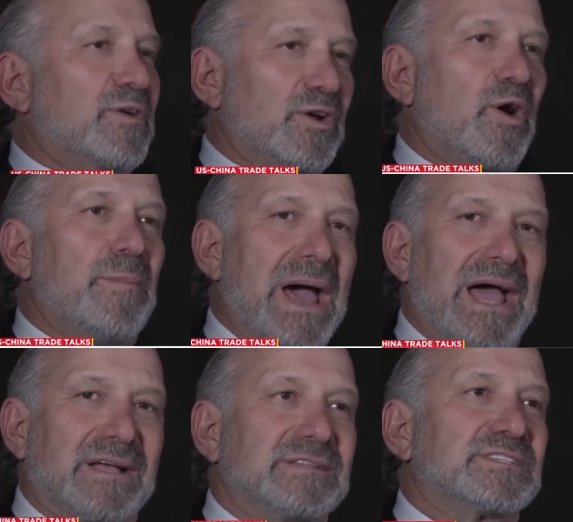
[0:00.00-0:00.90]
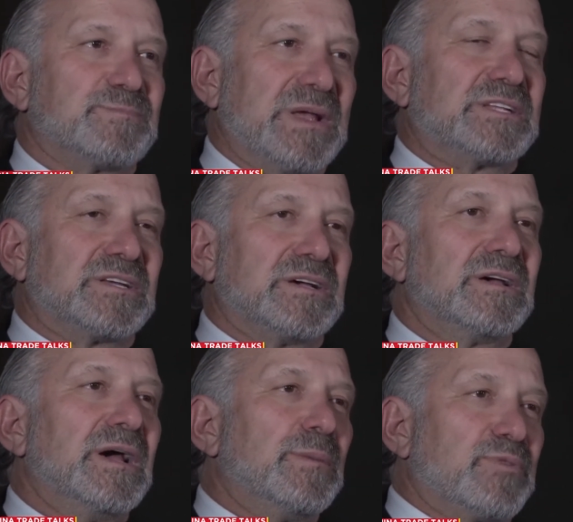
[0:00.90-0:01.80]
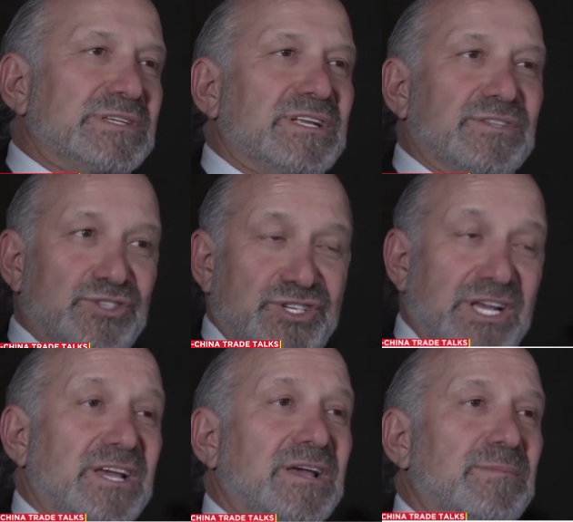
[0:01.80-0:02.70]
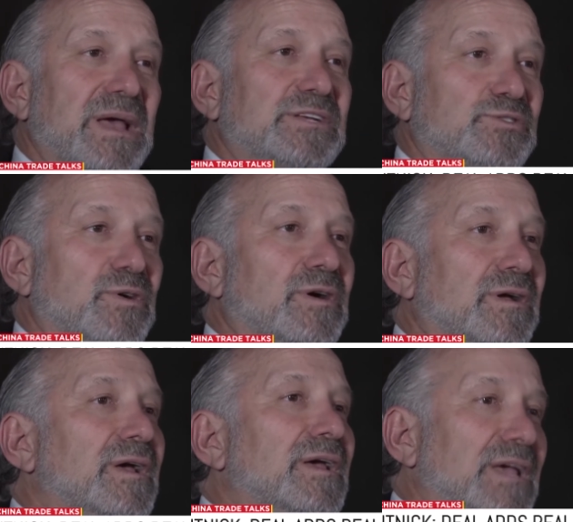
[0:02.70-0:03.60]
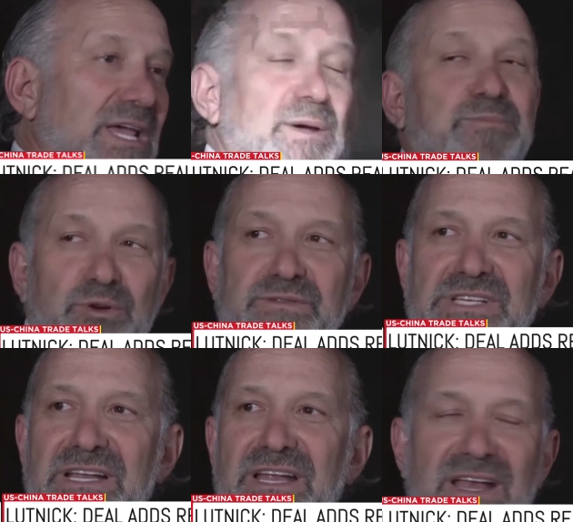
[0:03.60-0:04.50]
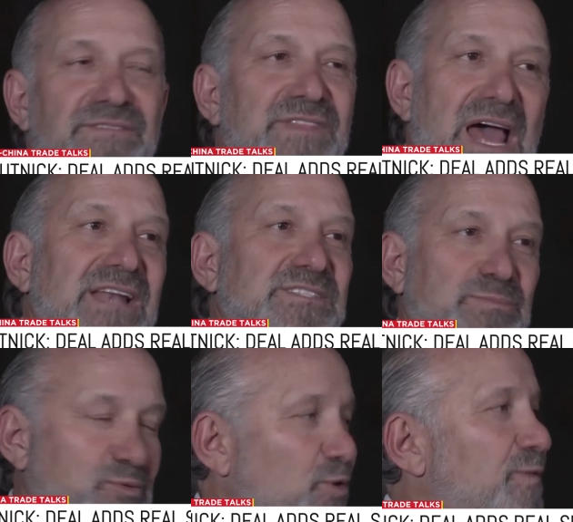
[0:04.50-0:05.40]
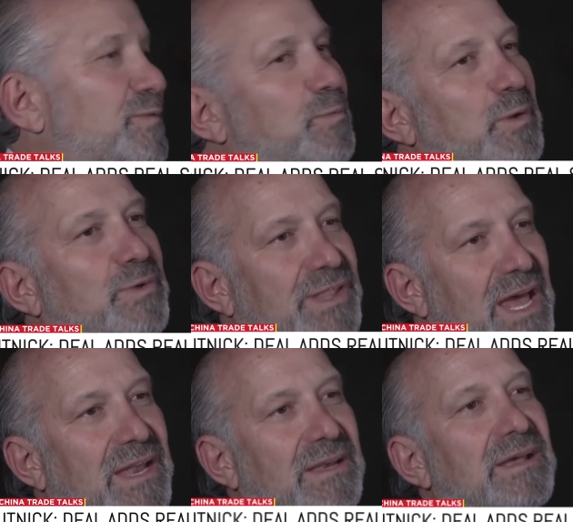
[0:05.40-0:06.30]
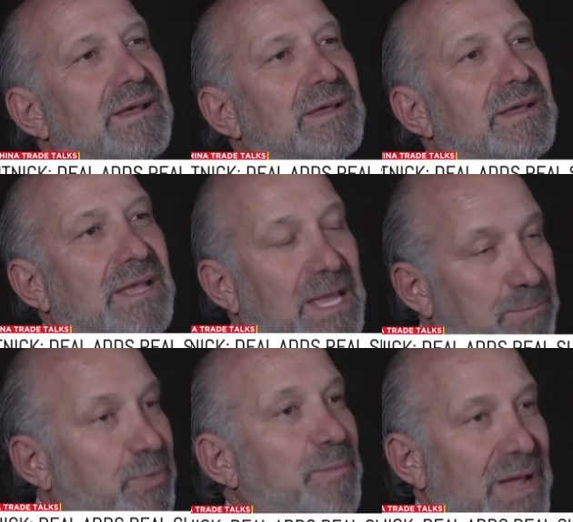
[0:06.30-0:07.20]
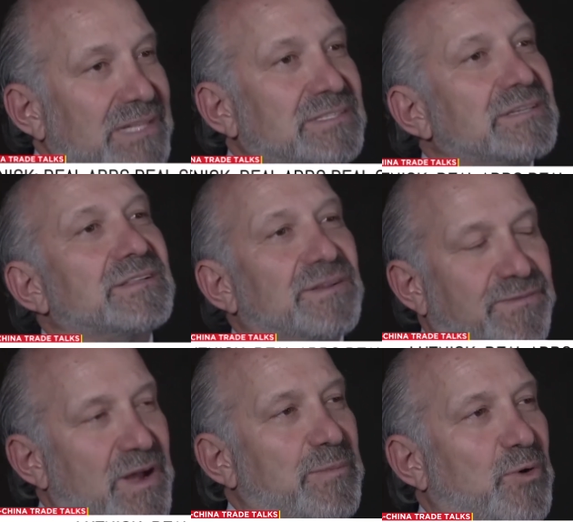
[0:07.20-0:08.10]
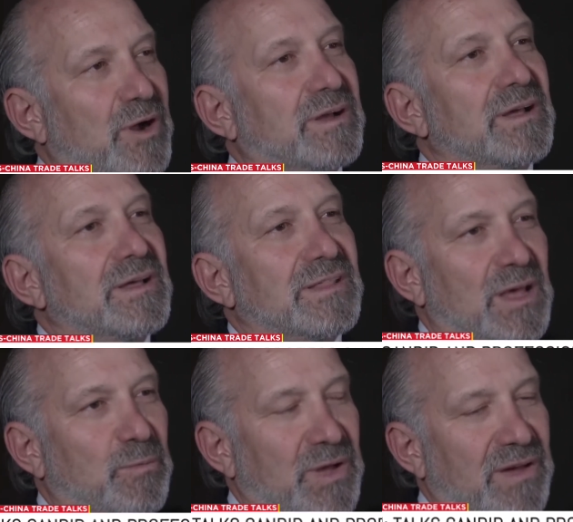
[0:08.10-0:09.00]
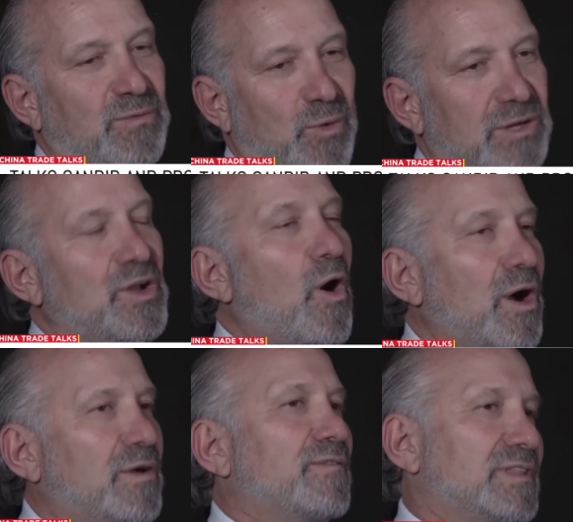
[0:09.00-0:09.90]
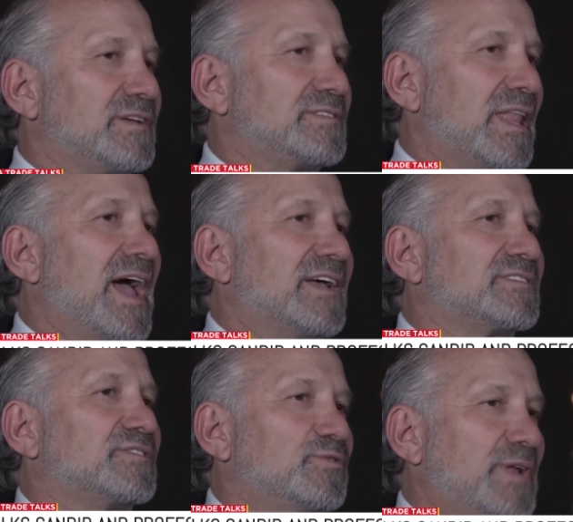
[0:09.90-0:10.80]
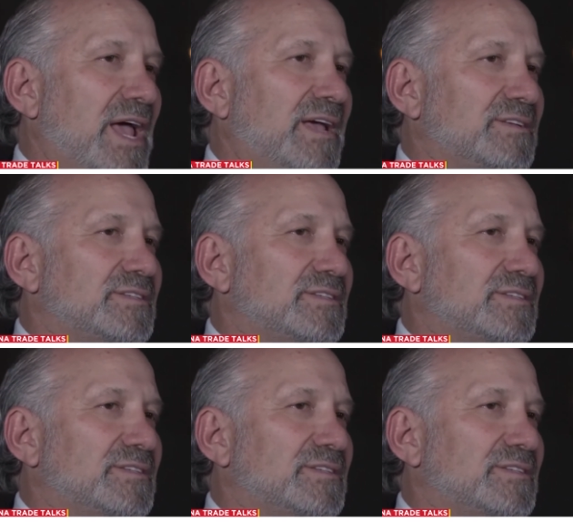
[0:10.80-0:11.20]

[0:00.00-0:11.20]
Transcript: going to go back and speak to President Xi and make sure he approves it. And if that is approved, we will then implement the framework that we have worked hard over these last 2 days.